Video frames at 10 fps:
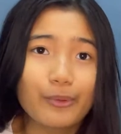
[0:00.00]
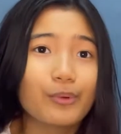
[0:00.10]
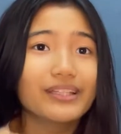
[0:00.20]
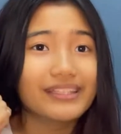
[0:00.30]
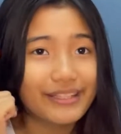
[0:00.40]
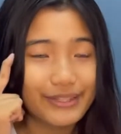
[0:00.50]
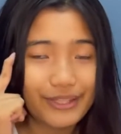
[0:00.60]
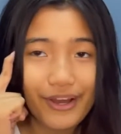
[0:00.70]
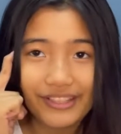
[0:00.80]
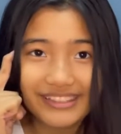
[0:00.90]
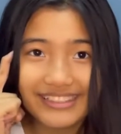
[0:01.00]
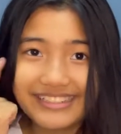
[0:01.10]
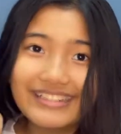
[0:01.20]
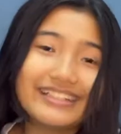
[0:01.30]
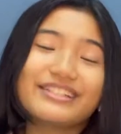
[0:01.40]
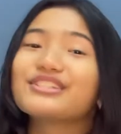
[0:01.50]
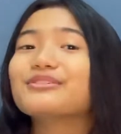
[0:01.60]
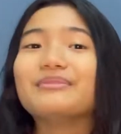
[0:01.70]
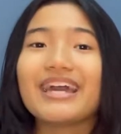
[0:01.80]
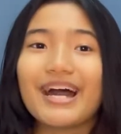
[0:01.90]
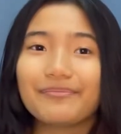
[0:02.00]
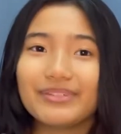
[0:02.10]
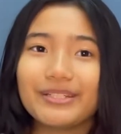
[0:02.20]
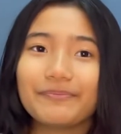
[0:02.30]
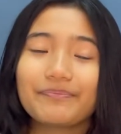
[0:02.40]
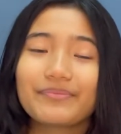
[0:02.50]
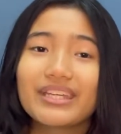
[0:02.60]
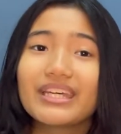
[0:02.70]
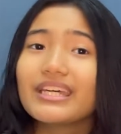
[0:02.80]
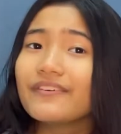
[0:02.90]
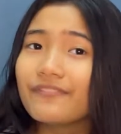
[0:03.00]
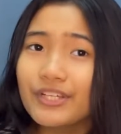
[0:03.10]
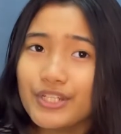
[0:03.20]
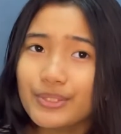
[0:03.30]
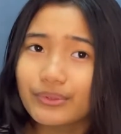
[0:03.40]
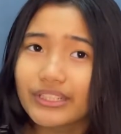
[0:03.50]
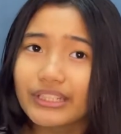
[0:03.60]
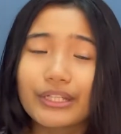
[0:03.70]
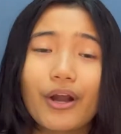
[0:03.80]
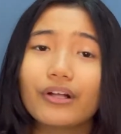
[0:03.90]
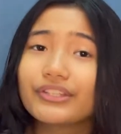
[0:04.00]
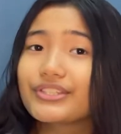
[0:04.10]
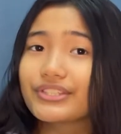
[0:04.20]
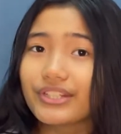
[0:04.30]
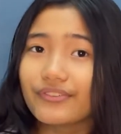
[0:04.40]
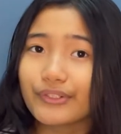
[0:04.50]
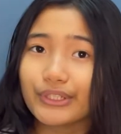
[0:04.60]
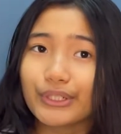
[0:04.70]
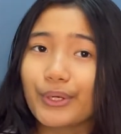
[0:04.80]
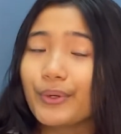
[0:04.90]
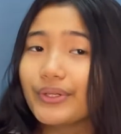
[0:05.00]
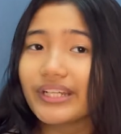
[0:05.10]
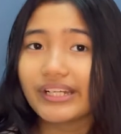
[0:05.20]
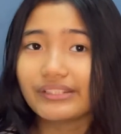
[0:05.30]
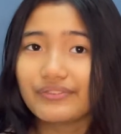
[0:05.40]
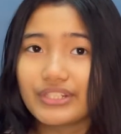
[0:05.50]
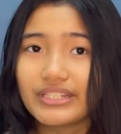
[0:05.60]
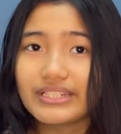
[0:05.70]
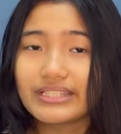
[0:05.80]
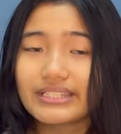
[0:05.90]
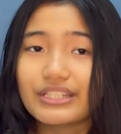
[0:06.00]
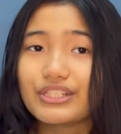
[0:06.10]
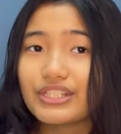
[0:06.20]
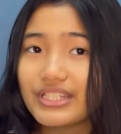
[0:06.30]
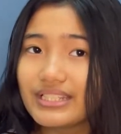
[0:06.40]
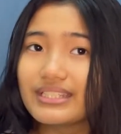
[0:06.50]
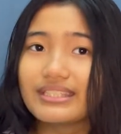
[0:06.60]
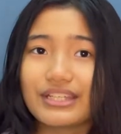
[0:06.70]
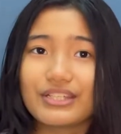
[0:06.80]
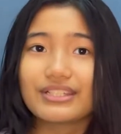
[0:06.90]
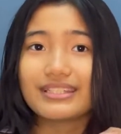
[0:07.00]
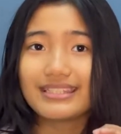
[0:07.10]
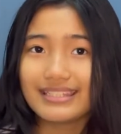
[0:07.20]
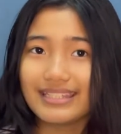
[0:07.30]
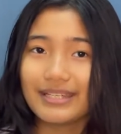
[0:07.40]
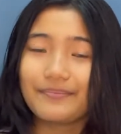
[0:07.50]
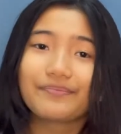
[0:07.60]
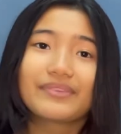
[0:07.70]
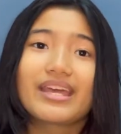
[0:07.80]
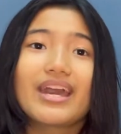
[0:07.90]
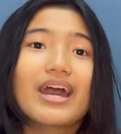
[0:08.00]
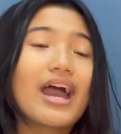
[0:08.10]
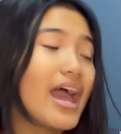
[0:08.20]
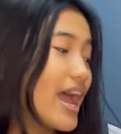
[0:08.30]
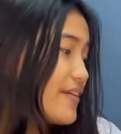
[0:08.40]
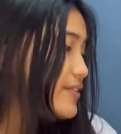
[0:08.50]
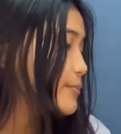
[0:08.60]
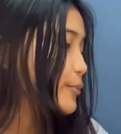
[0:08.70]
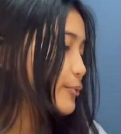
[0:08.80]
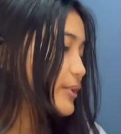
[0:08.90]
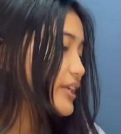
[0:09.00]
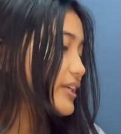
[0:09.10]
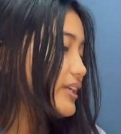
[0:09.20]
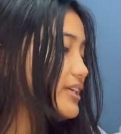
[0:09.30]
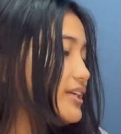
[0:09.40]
what they thought they needed to be happy. Eventually, they all discovered their own kind of cheese in Cheese Station C. Every morning,